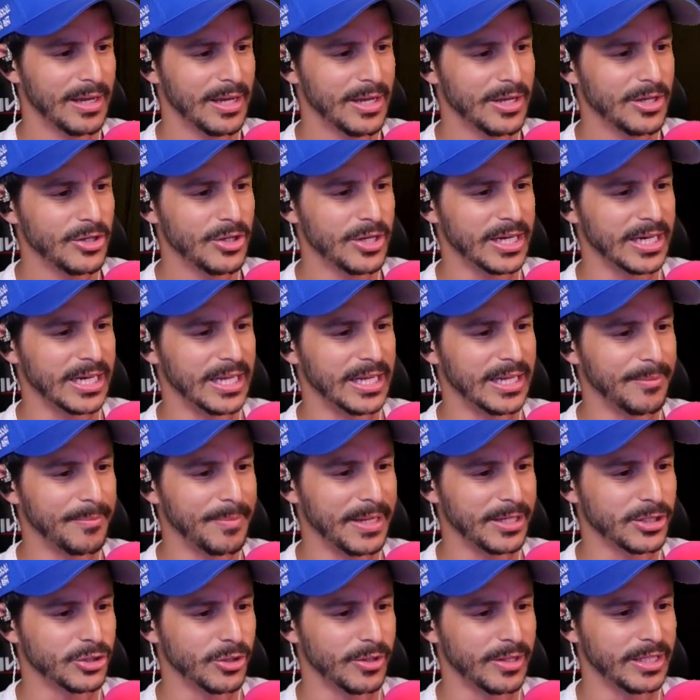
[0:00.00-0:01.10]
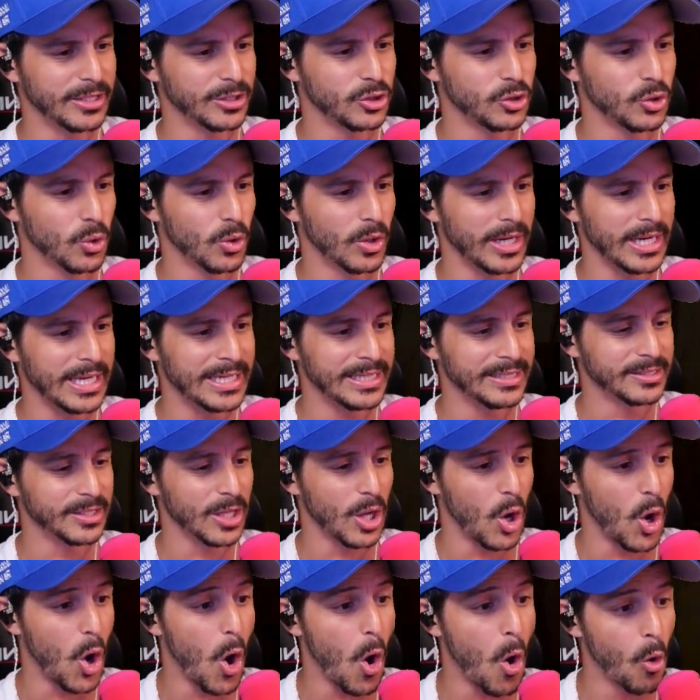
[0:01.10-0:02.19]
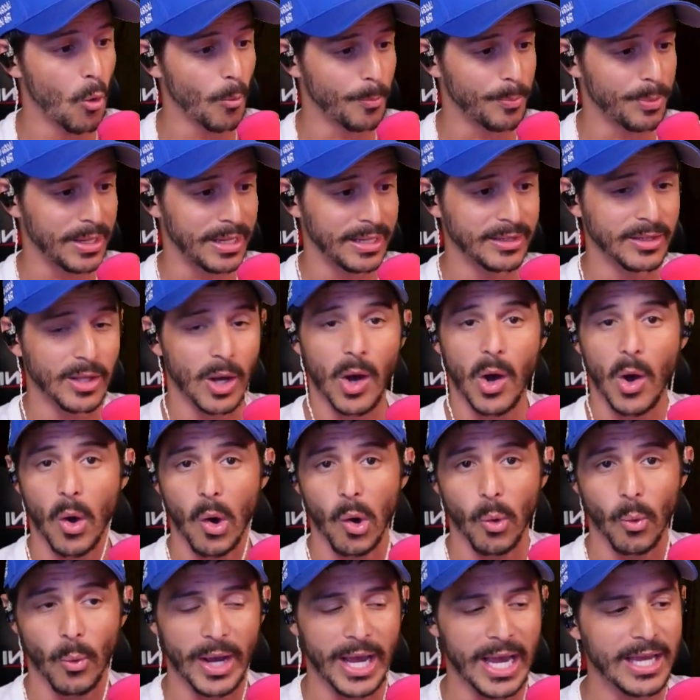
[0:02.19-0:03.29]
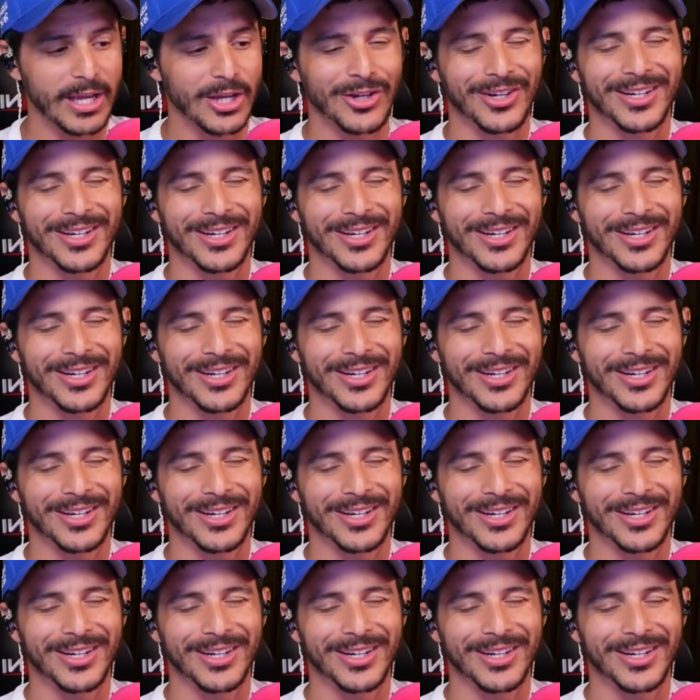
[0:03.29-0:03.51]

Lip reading: You're going to make sure this door is open the whole way. You're